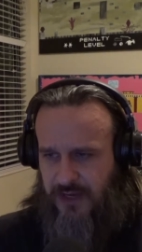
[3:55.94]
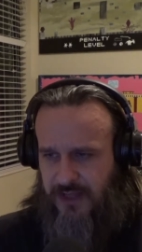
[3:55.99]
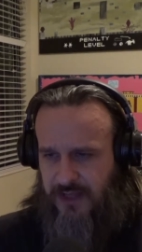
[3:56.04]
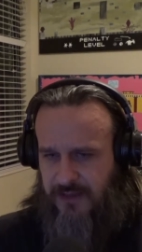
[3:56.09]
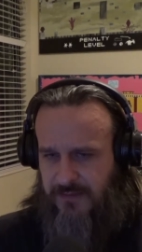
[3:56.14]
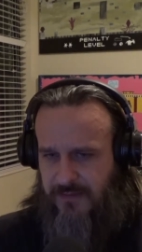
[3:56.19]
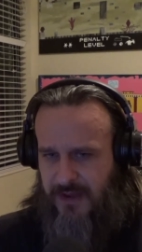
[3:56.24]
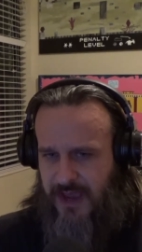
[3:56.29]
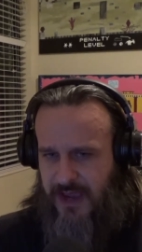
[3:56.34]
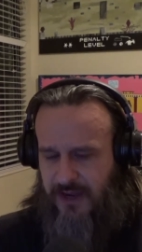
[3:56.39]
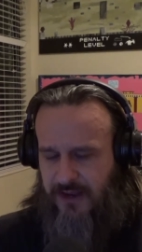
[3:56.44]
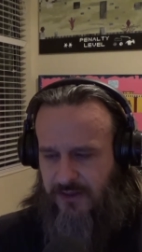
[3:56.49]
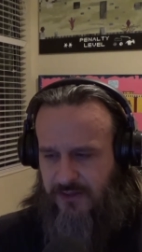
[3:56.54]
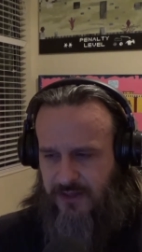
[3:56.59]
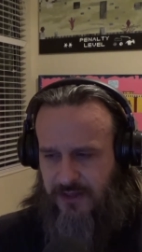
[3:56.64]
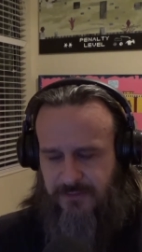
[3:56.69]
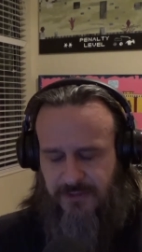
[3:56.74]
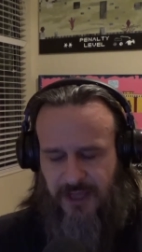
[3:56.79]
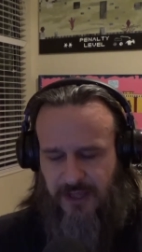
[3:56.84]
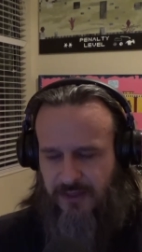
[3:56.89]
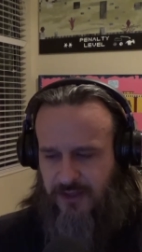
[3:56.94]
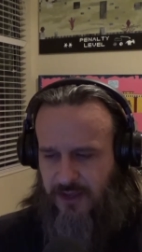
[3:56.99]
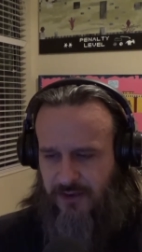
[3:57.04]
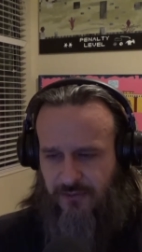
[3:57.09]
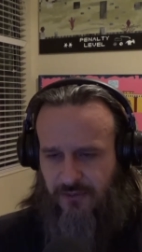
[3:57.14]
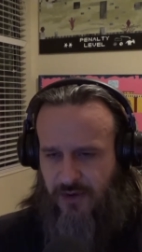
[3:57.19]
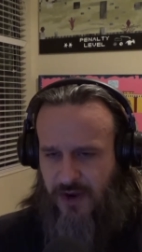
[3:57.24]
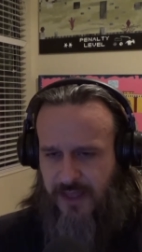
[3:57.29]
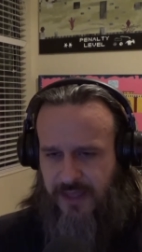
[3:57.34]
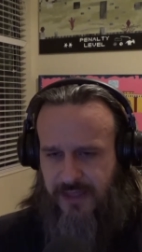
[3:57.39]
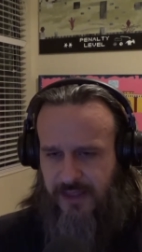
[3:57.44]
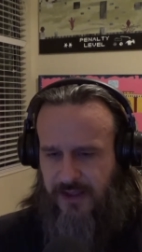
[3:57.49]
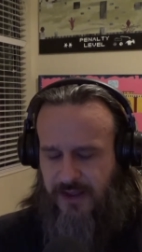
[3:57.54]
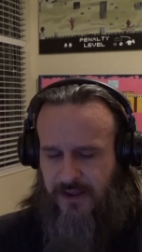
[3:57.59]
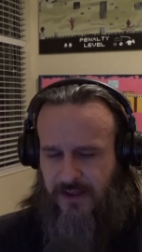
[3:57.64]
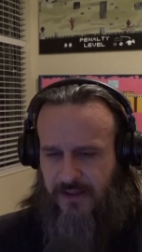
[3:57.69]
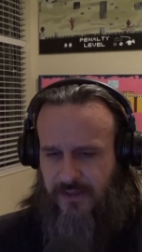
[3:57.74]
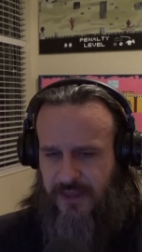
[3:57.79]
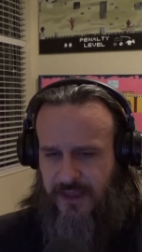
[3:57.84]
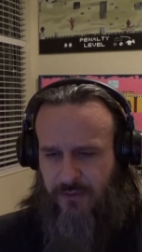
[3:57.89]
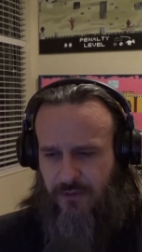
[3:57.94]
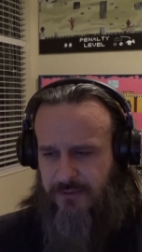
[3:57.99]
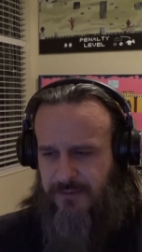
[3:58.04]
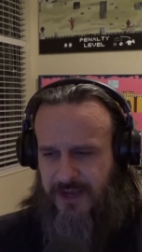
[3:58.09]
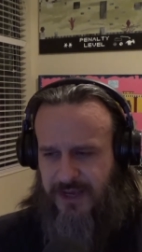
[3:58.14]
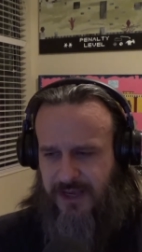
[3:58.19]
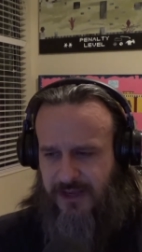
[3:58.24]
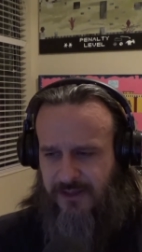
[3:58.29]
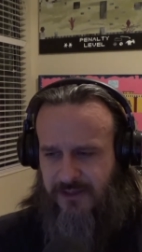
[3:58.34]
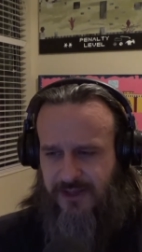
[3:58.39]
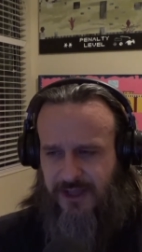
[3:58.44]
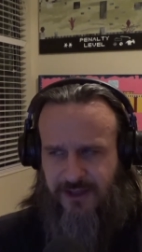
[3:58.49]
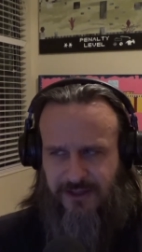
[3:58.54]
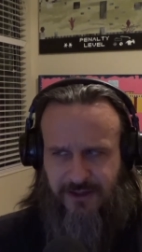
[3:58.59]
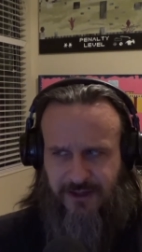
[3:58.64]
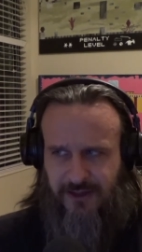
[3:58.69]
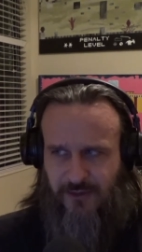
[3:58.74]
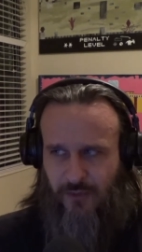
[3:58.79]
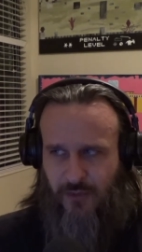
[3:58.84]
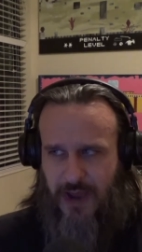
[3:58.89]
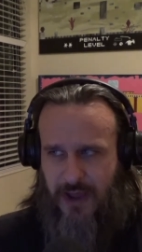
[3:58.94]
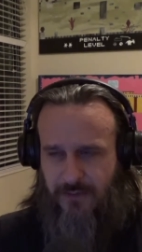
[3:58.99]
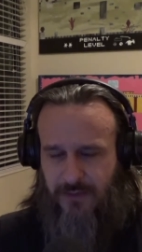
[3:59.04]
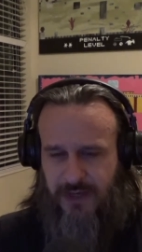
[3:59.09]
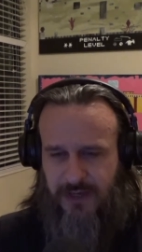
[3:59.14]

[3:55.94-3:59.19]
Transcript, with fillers: in the magazine. That's not right. That wouldn't make any sense, because why